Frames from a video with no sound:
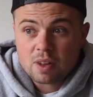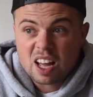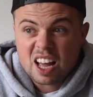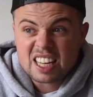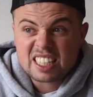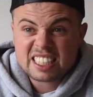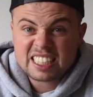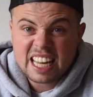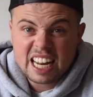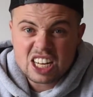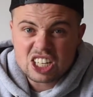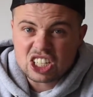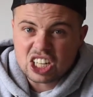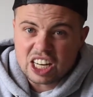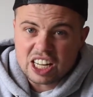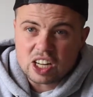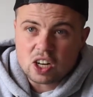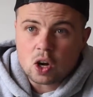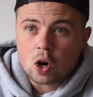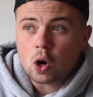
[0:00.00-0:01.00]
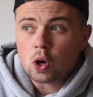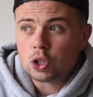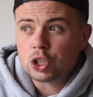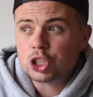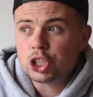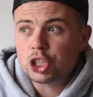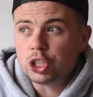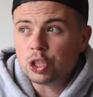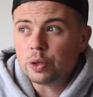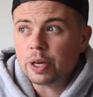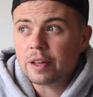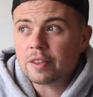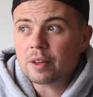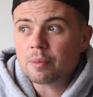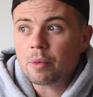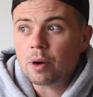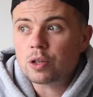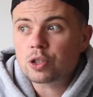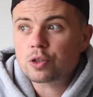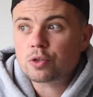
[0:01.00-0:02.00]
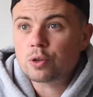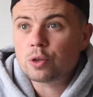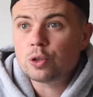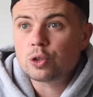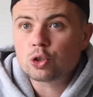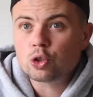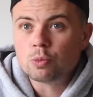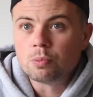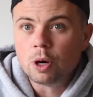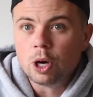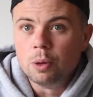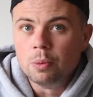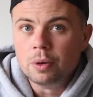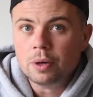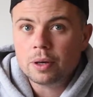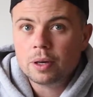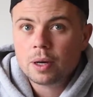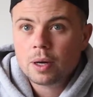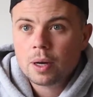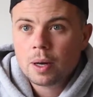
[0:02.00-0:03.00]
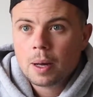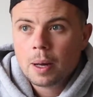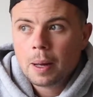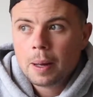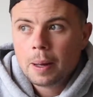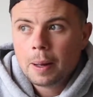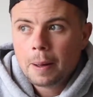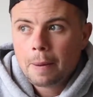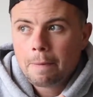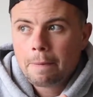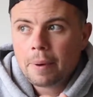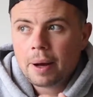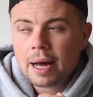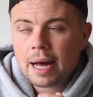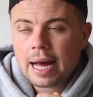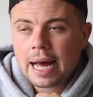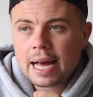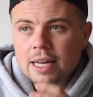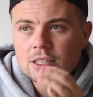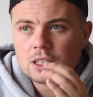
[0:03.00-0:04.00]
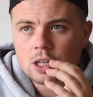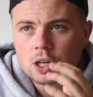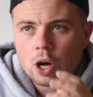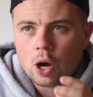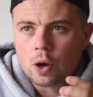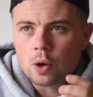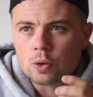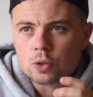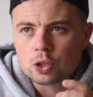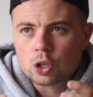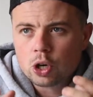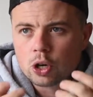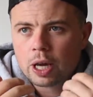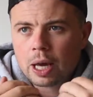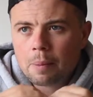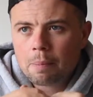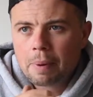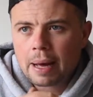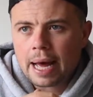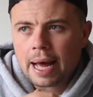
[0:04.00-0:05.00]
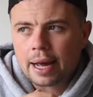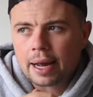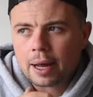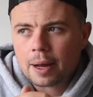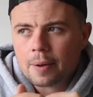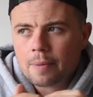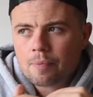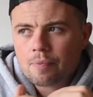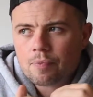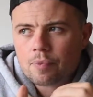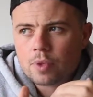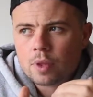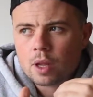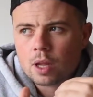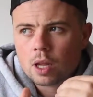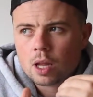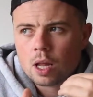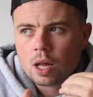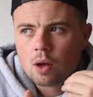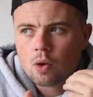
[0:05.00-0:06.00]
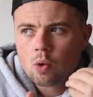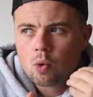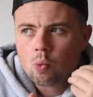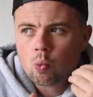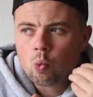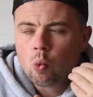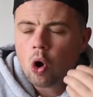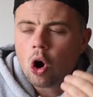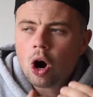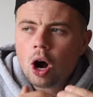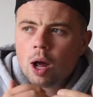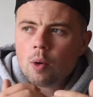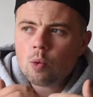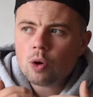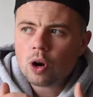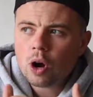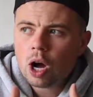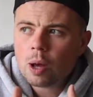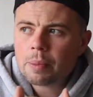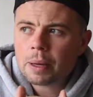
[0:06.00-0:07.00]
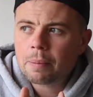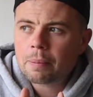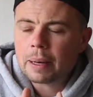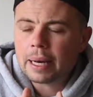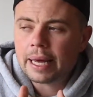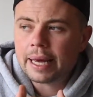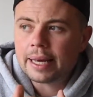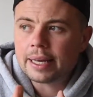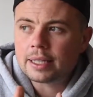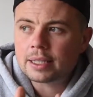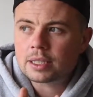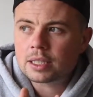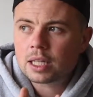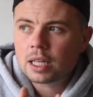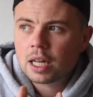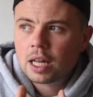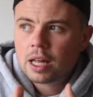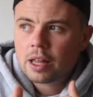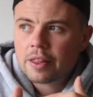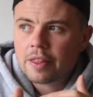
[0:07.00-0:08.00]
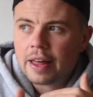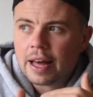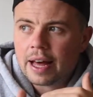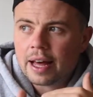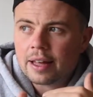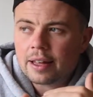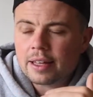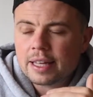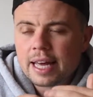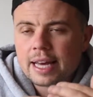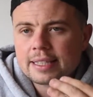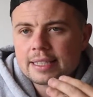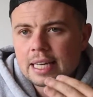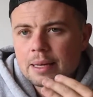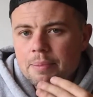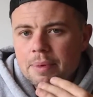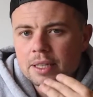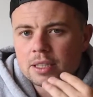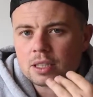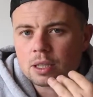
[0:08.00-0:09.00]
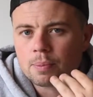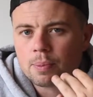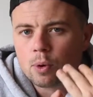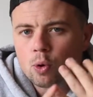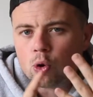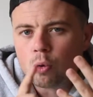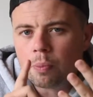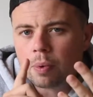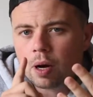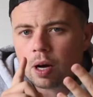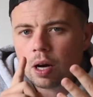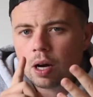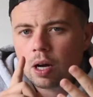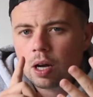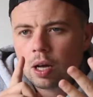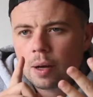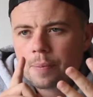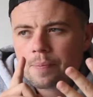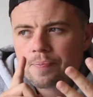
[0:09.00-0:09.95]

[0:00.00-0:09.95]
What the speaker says: essentially cost you in the most crucial moment. But as a coach, looking back, why would I be pleased that, yes, he missed the ball, but